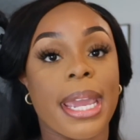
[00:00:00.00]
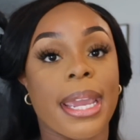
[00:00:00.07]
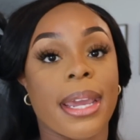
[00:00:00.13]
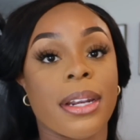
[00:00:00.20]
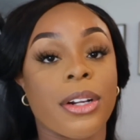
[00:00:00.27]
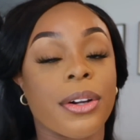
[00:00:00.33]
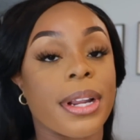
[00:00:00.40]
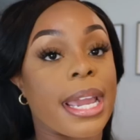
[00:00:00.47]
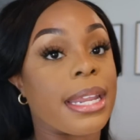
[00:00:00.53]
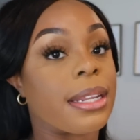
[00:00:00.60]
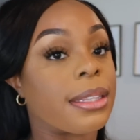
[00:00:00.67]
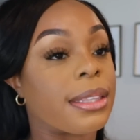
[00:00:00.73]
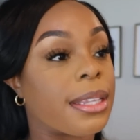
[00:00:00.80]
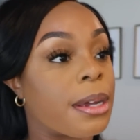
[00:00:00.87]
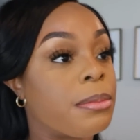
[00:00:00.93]
and create the
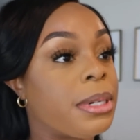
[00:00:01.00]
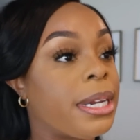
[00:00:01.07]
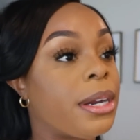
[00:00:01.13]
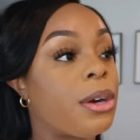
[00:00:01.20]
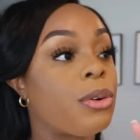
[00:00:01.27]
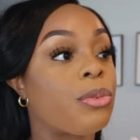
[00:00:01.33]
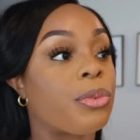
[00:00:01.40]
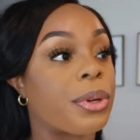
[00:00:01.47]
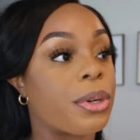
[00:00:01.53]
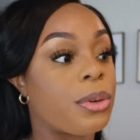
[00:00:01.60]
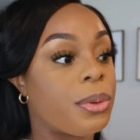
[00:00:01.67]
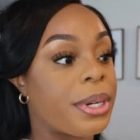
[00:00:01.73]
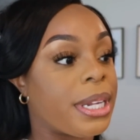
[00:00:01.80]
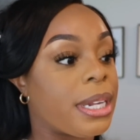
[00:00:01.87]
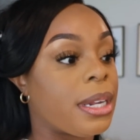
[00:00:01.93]
thumbnail real
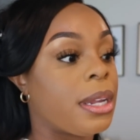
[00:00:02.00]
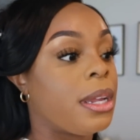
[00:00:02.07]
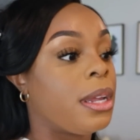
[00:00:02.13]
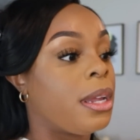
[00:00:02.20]
quick.